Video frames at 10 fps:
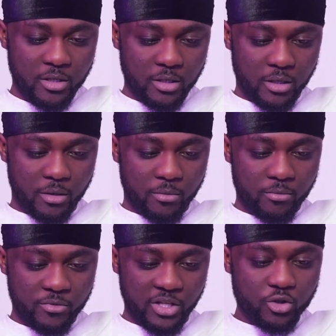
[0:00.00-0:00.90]

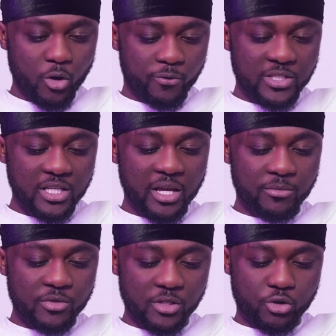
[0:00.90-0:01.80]
this off TMZ.